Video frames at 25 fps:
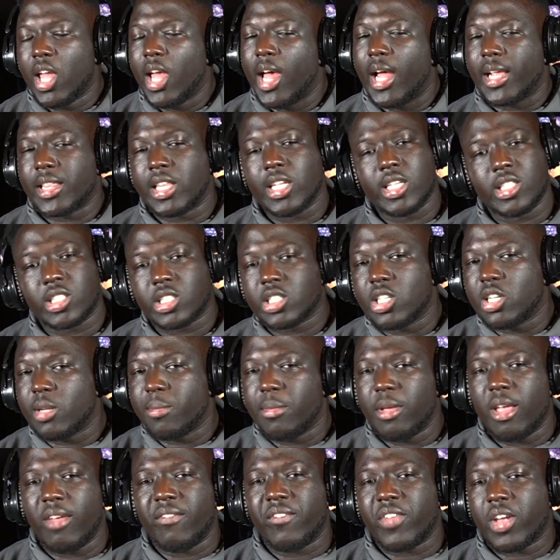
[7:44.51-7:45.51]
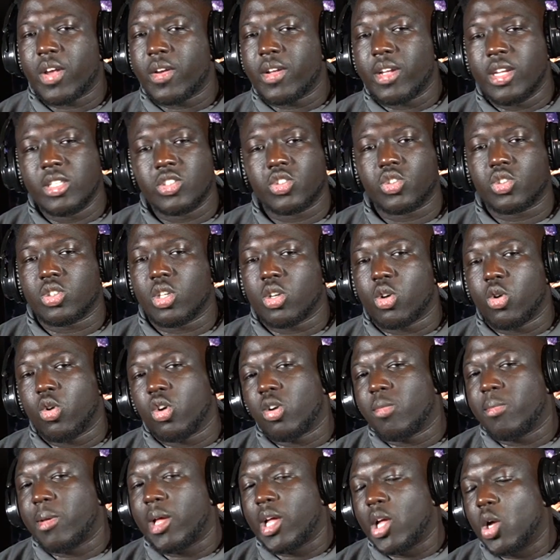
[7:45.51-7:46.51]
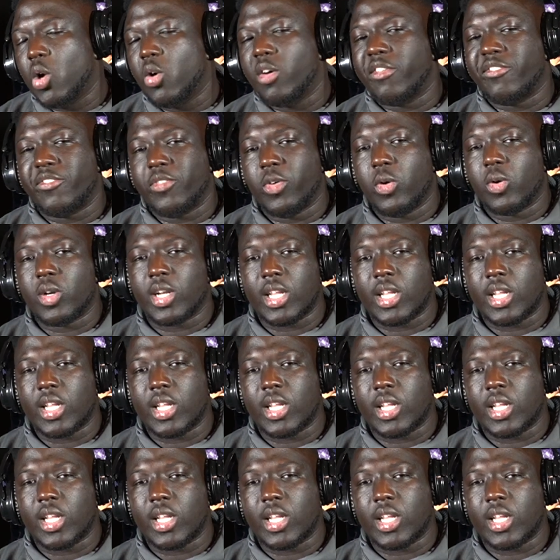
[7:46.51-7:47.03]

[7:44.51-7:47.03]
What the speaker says: I think he's going to be a very interesting quarterback going forward.